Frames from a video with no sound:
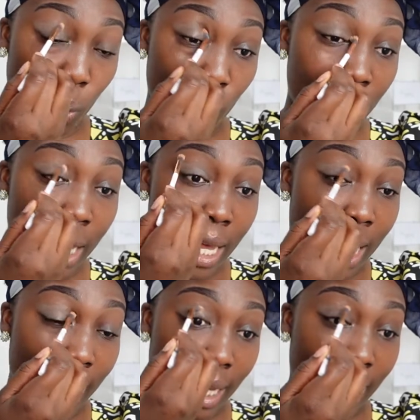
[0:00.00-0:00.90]
all
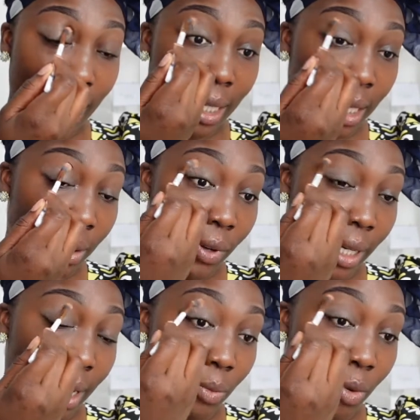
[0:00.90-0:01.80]
like it had come if
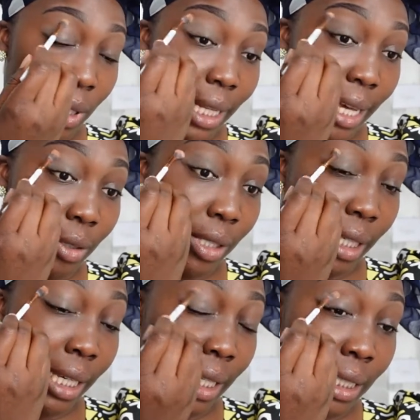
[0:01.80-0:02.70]
i'd come from the lighter
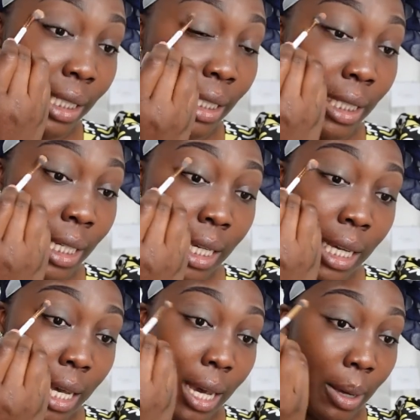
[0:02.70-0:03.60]
skinned
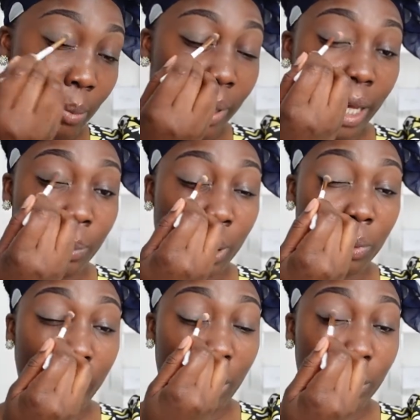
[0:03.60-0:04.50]
um, black
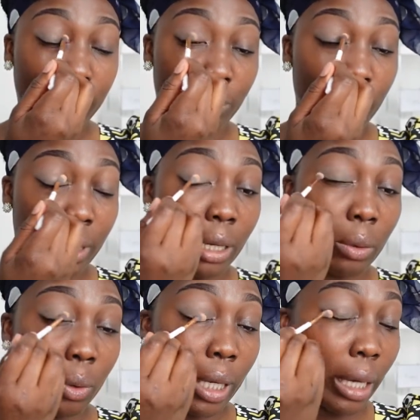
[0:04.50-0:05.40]
people i would have been
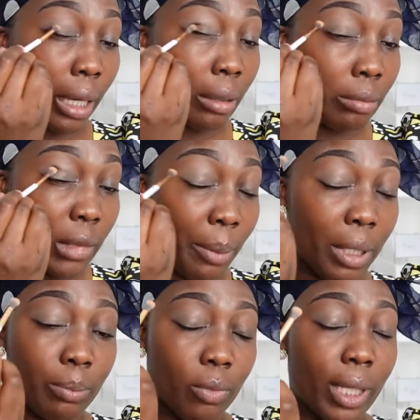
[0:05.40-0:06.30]
like okay i
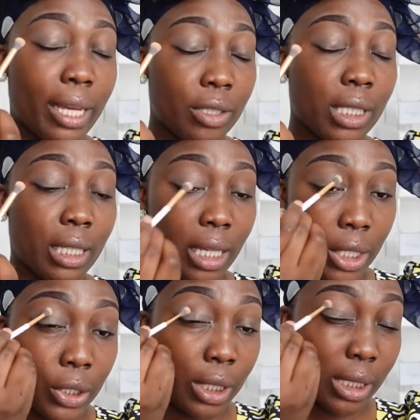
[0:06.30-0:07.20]
mean lighter skinned
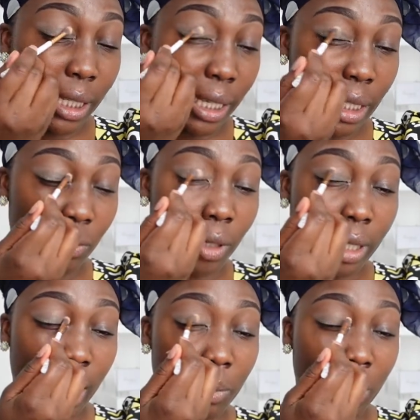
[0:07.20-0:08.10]
asians like in
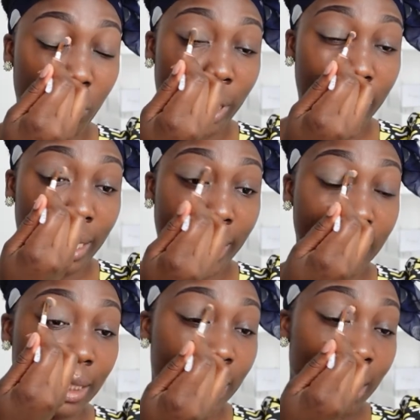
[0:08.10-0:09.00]
vietnam they're quite
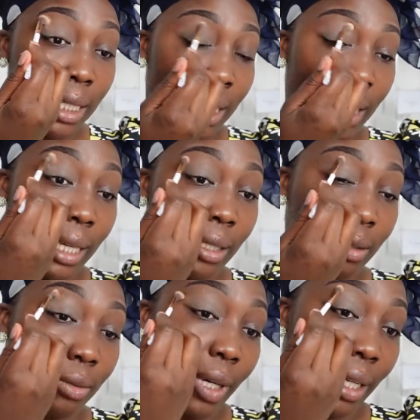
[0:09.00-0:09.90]
light like
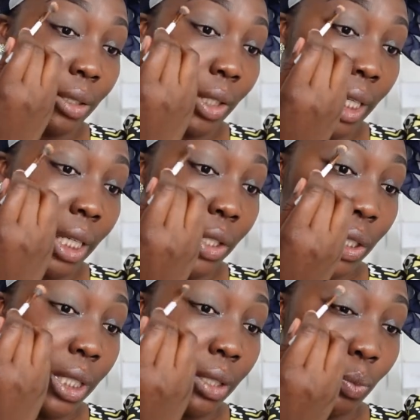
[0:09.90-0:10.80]
quite
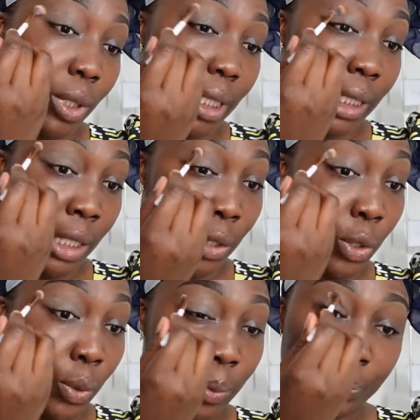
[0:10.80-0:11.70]
caucasian with a skin
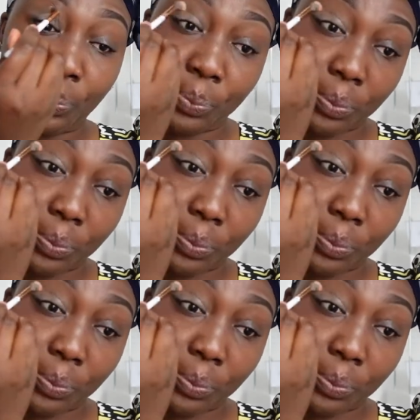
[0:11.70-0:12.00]
tone